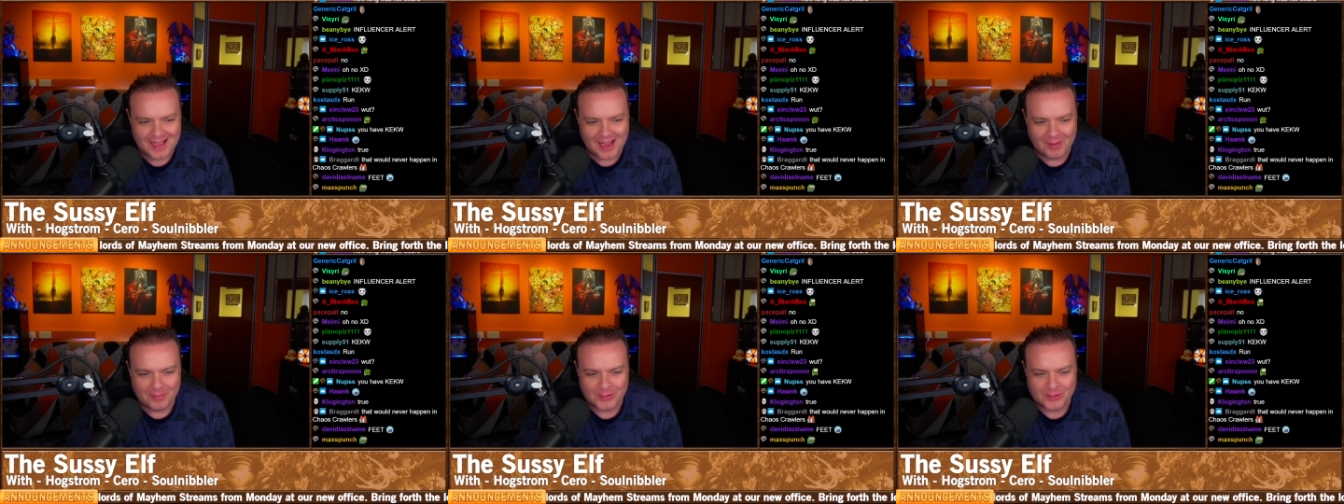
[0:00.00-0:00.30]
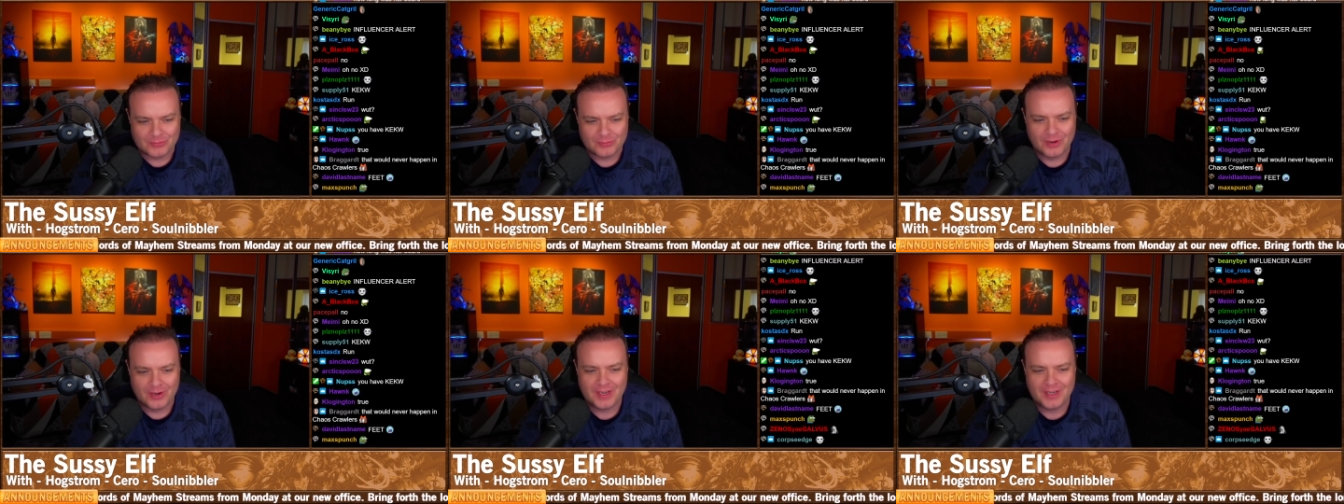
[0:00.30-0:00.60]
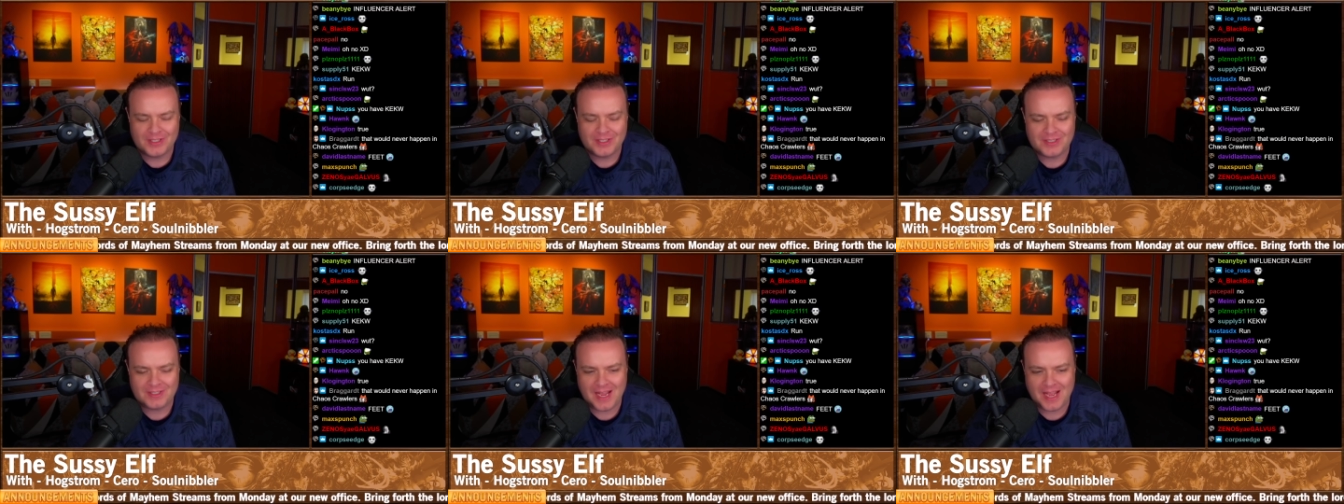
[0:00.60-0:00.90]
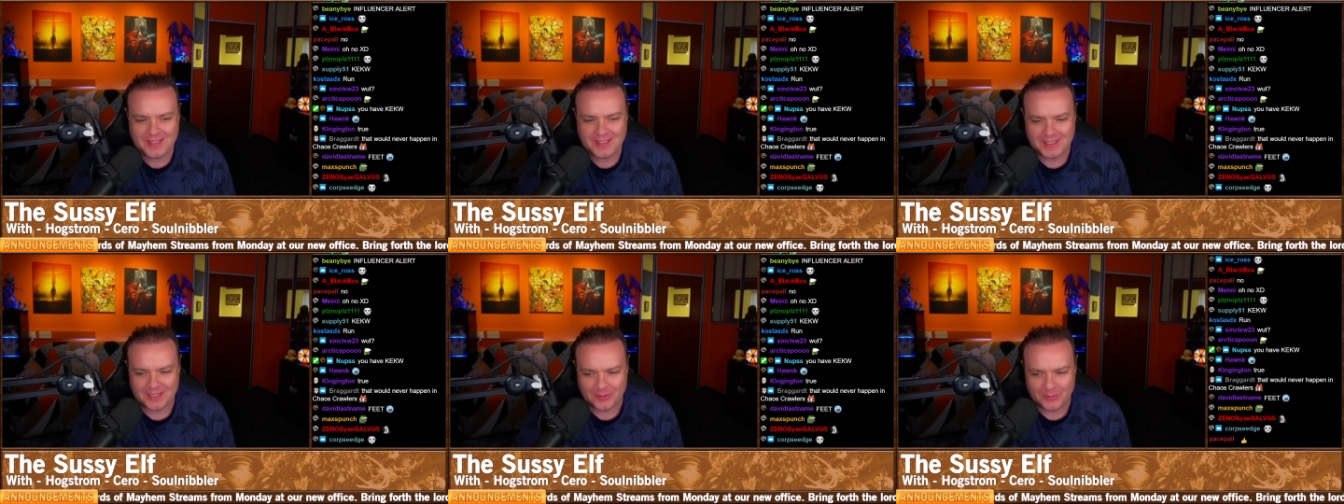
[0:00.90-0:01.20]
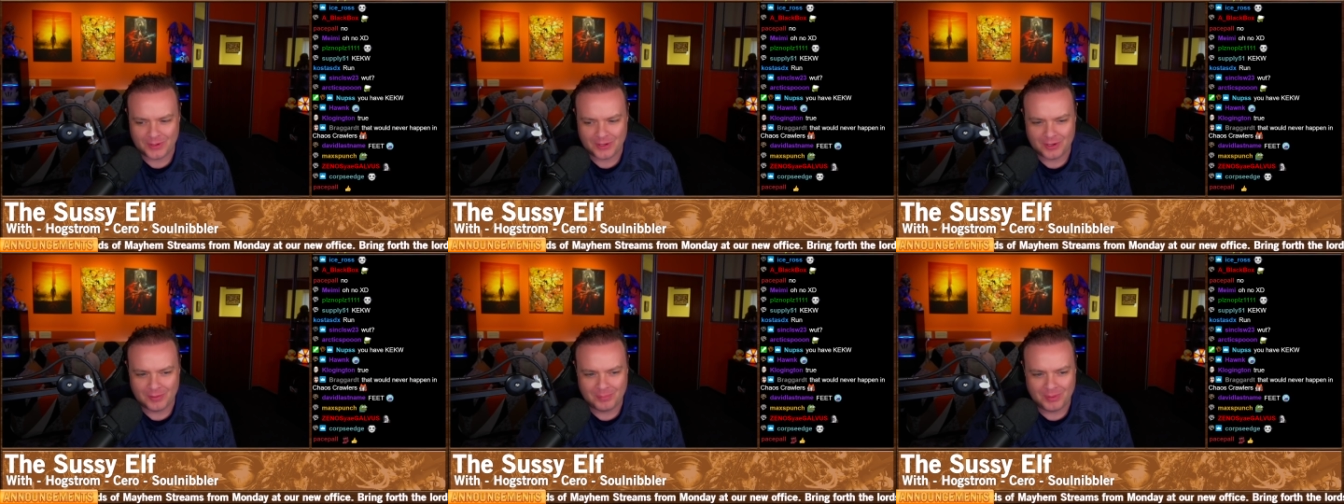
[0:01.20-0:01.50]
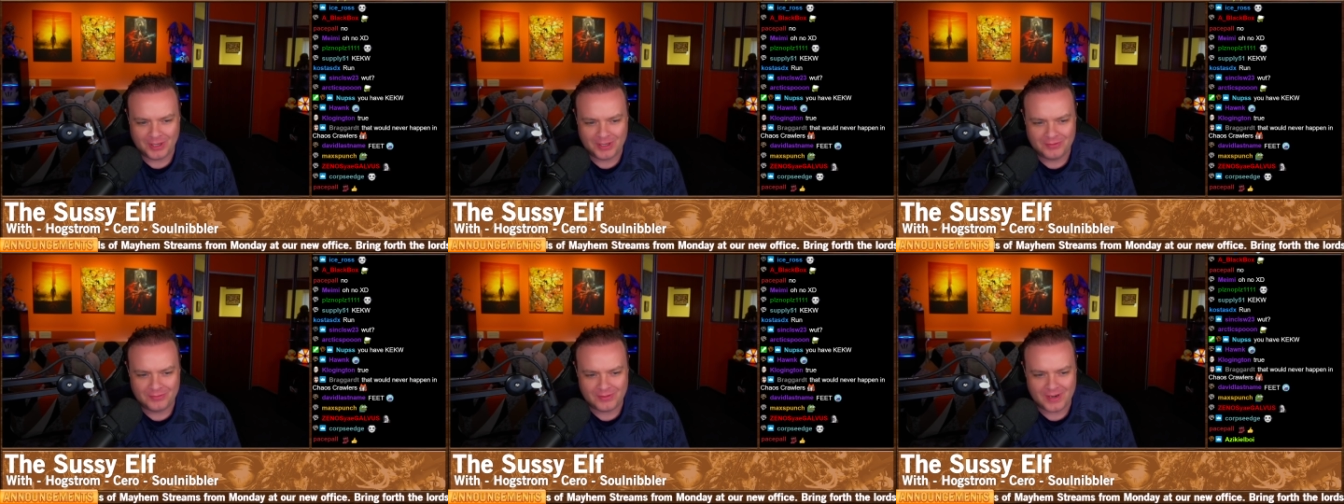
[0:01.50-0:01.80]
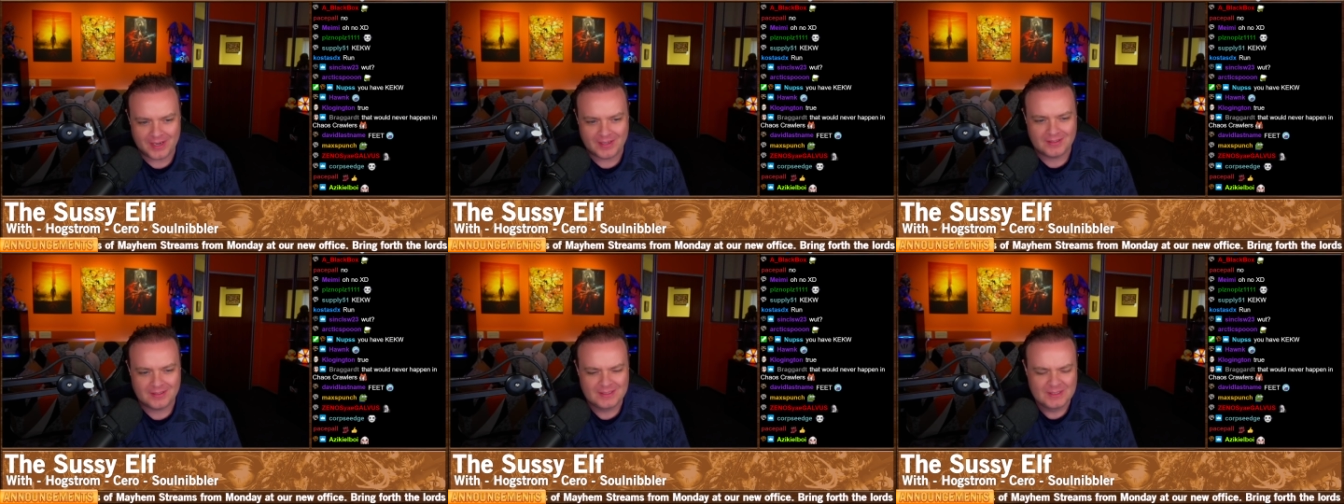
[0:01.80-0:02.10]
and was running a static with her
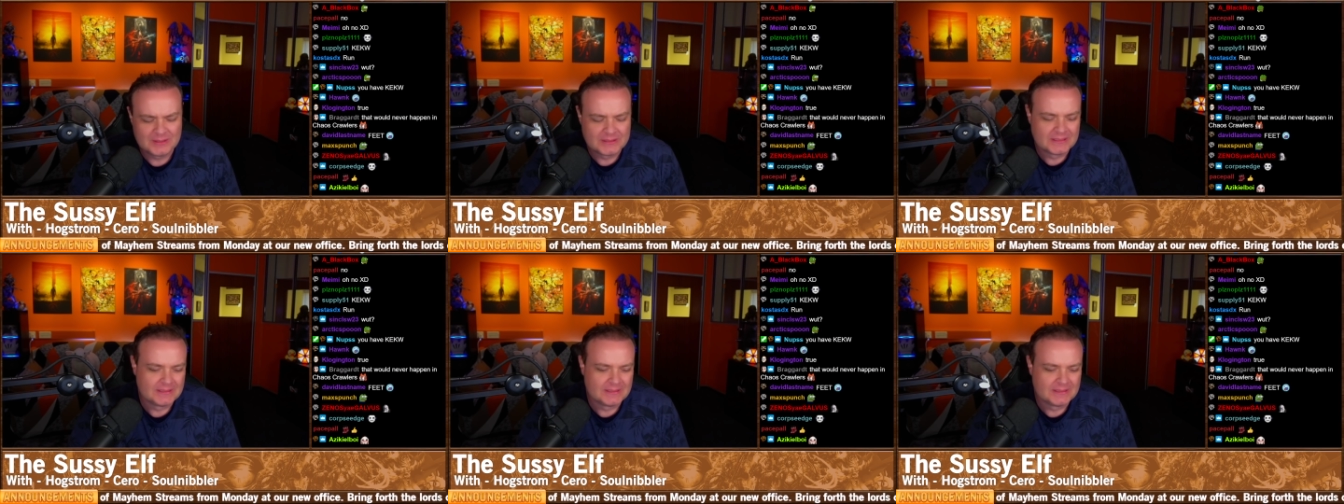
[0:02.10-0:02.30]
boyfriend.